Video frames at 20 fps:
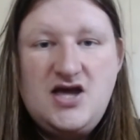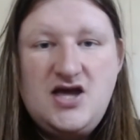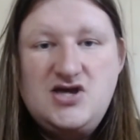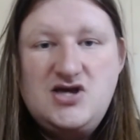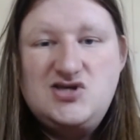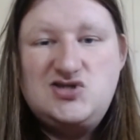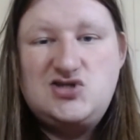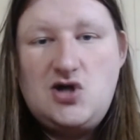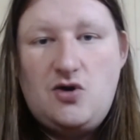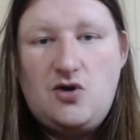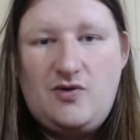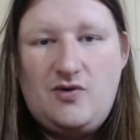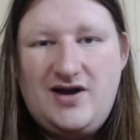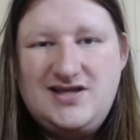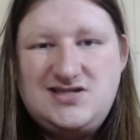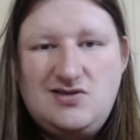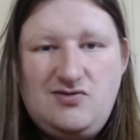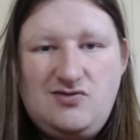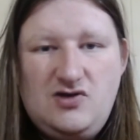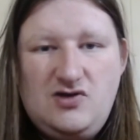So it's
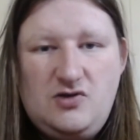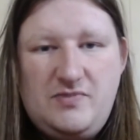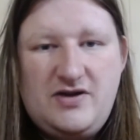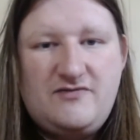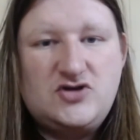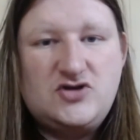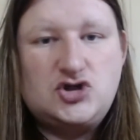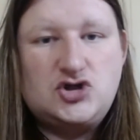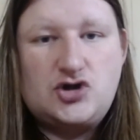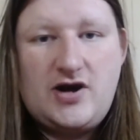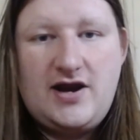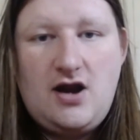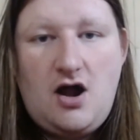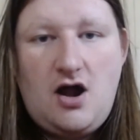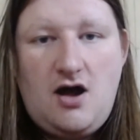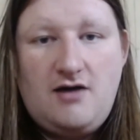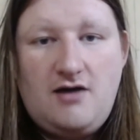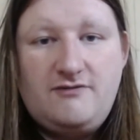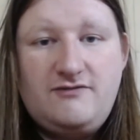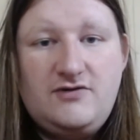a little bit of a
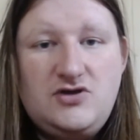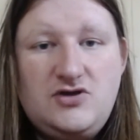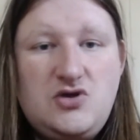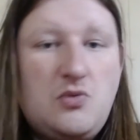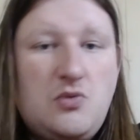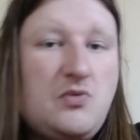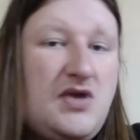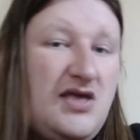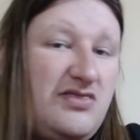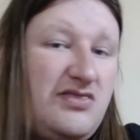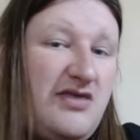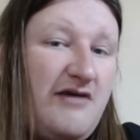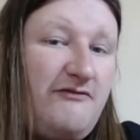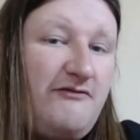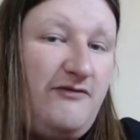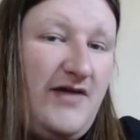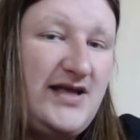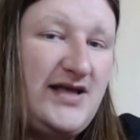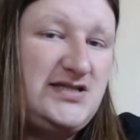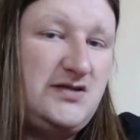trade-off. You get that
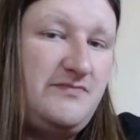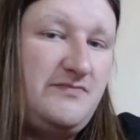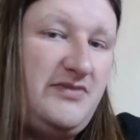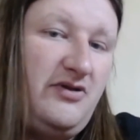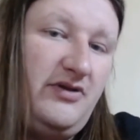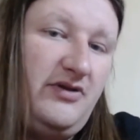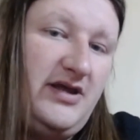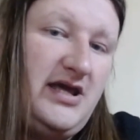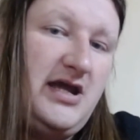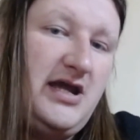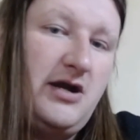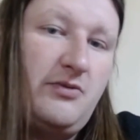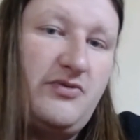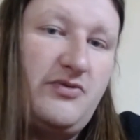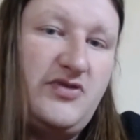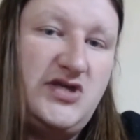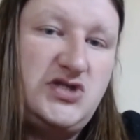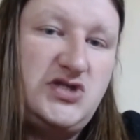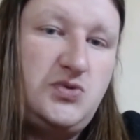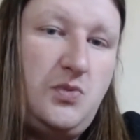flexibility here with
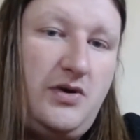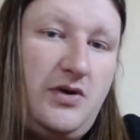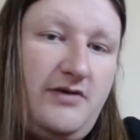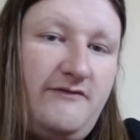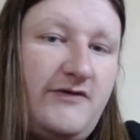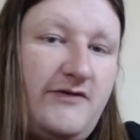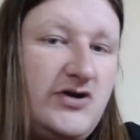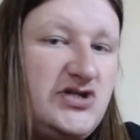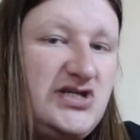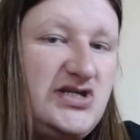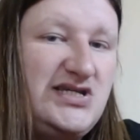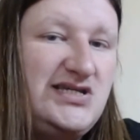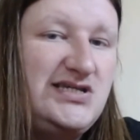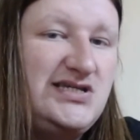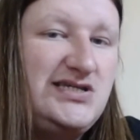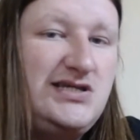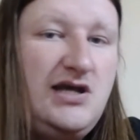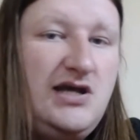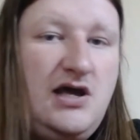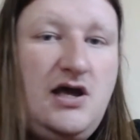this one
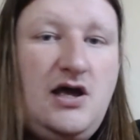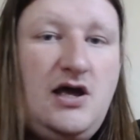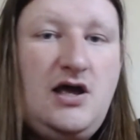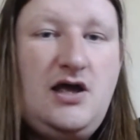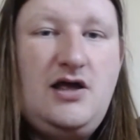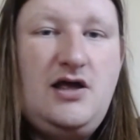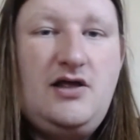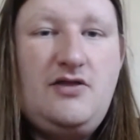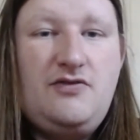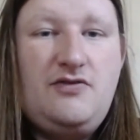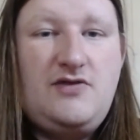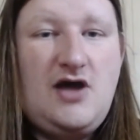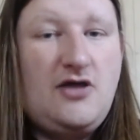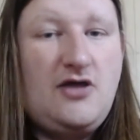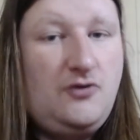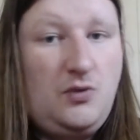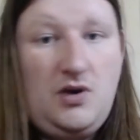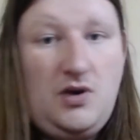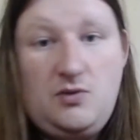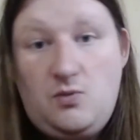versus the other
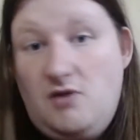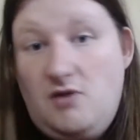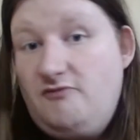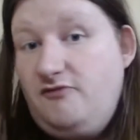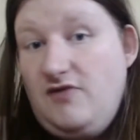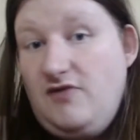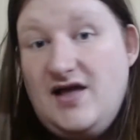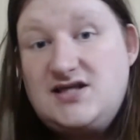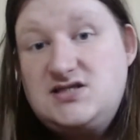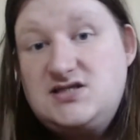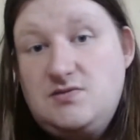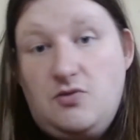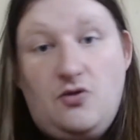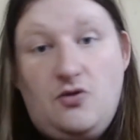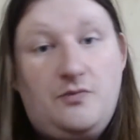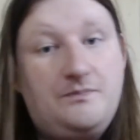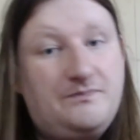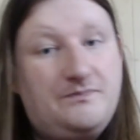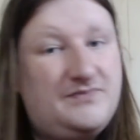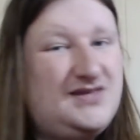one, while flexible,
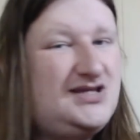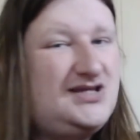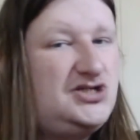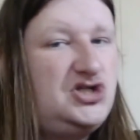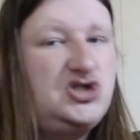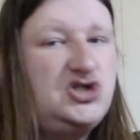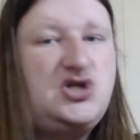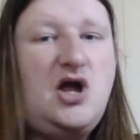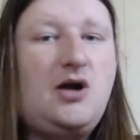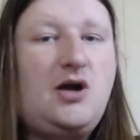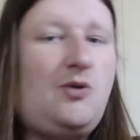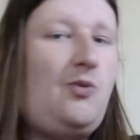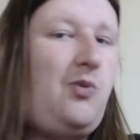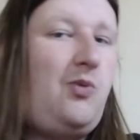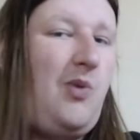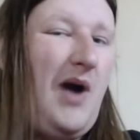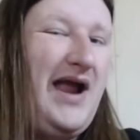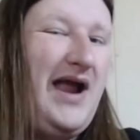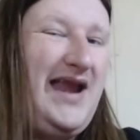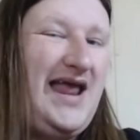is just not
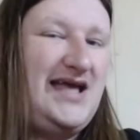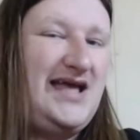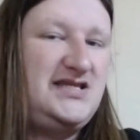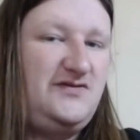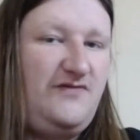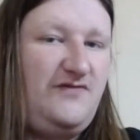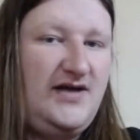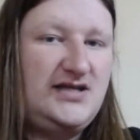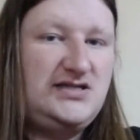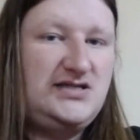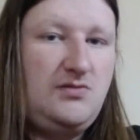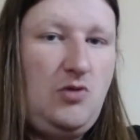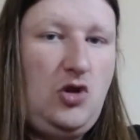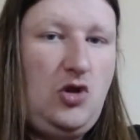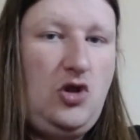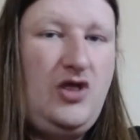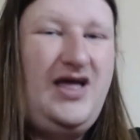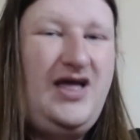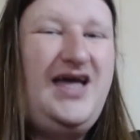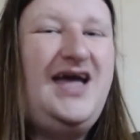quite as flexible.
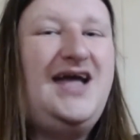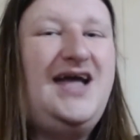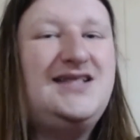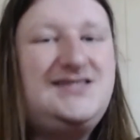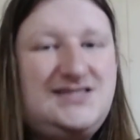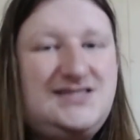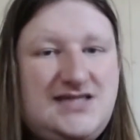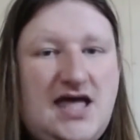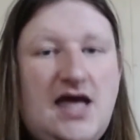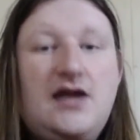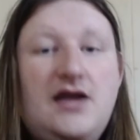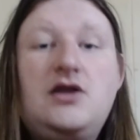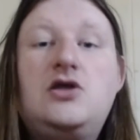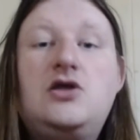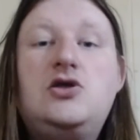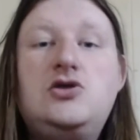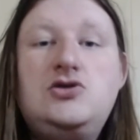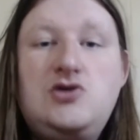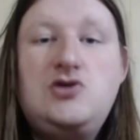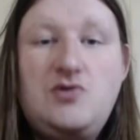Instead,
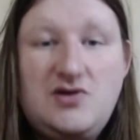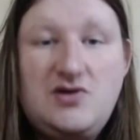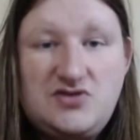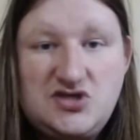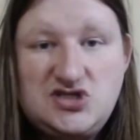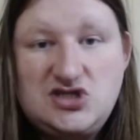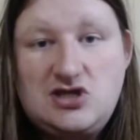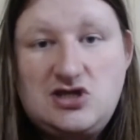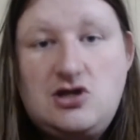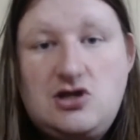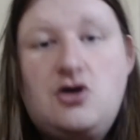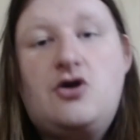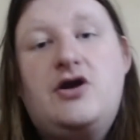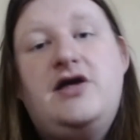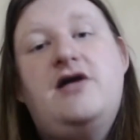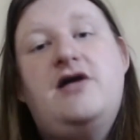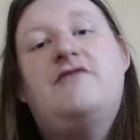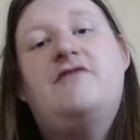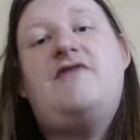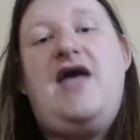you get the
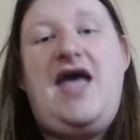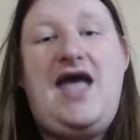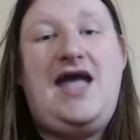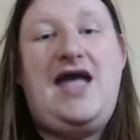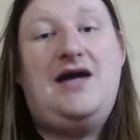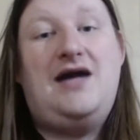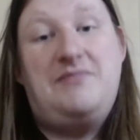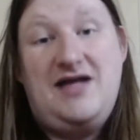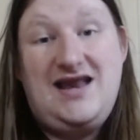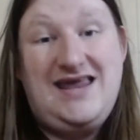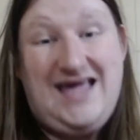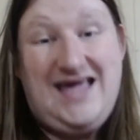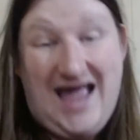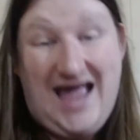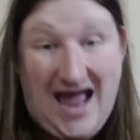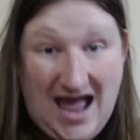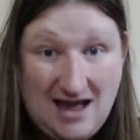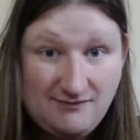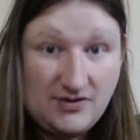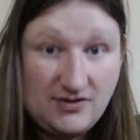security of, hey, I'm hitting
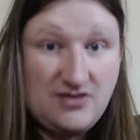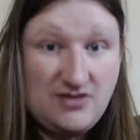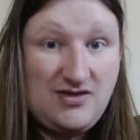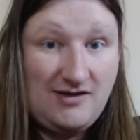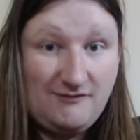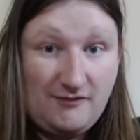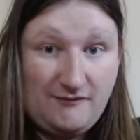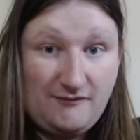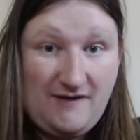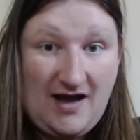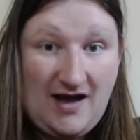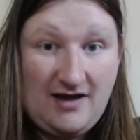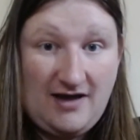everything for 5.